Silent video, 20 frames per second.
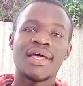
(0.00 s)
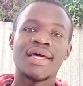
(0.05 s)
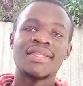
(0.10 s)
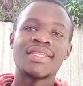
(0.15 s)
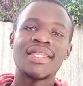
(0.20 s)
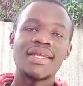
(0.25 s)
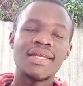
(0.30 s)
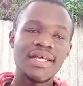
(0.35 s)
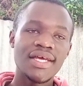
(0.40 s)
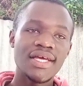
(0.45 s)

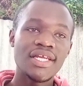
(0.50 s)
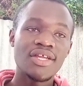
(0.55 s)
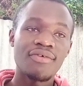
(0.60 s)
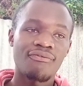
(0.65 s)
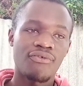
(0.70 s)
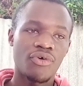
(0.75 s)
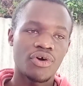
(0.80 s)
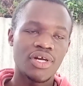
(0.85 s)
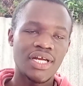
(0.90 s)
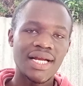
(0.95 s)
the need
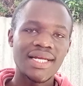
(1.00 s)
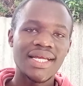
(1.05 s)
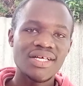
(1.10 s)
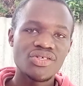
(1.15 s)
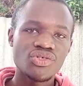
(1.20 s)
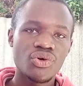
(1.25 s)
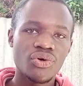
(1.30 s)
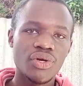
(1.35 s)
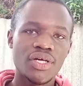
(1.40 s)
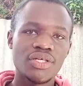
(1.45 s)
for data
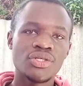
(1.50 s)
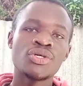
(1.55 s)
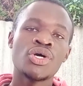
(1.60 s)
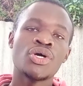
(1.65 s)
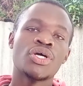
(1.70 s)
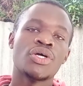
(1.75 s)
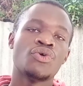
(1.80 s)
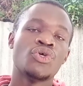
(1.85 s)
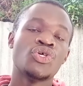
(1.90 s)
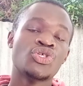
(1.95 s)
storage
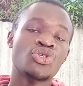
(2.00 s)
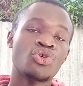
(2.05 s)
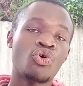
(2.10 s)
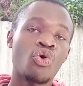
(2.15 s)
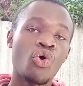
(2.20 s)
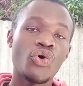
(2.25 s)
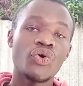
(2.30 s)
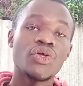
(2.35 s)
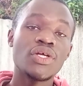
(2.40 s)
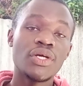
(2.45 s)
is
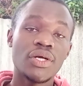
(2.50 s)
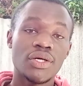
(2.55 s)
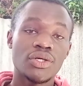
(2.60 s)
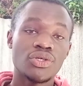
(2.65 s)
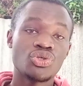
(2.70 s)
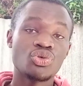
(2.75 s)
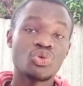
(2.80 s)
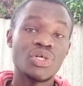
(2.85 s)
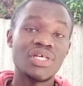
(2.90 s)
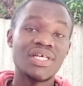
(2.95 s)
going
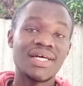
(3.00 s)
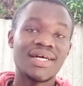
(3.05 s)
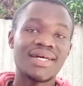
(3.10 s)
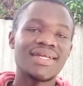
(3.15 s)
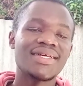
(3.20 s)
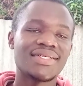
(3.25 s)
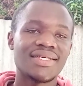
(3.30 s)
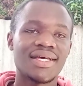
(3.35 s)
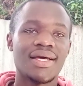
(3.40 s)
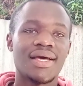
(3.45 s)
to
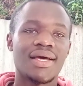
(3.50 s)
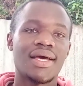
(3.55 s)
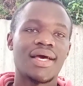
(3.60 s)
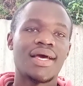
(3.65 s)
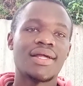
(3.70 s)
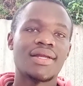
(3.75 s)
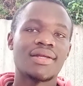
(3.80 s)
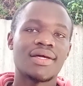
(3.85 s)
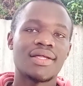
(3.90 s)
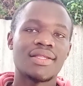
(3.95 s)
increase,
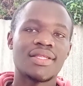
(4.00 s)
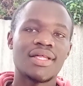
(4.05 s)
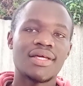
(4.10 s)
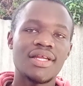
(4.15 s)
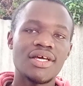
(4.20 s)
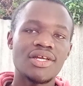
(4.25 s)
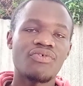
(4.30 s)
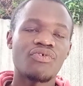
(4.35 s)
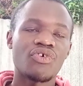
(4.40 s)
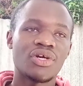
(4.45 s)
and the
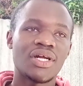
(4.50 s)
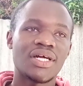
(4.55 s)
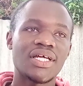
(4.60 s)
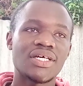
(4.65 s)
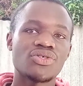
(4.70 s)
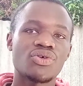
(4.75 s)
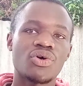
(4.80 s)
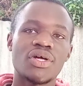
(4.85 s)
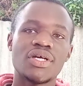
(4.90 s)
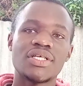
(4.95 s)
need for
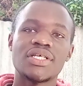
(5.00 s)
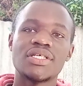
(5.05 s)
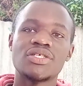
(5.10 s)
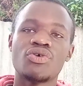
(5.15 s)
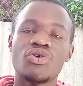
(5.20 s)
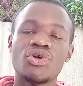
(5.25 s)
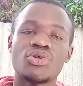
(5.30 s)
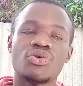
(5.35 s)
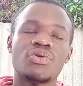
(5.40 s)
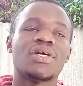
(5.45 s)
data storage is
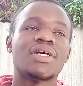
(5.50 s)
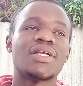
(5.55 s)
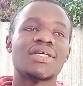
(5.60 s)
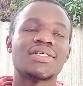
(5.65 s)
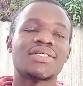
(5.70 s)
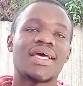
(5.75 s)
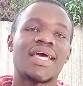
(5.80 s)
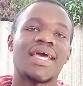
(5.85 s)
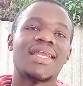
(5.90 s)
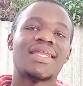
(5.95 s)
going to
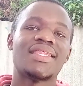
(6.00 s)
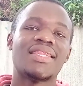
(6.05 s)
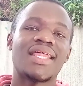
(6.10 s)
increase, and